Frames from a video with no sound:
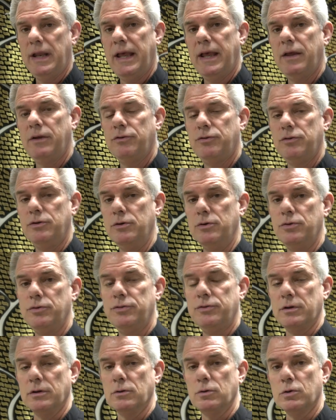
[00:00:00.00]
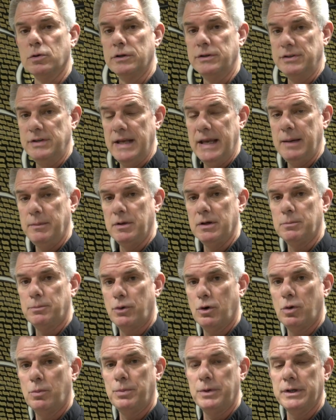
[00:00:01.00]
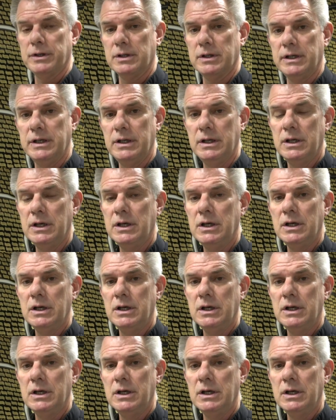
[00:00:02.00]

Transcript: has used the Lord's name inappropriately.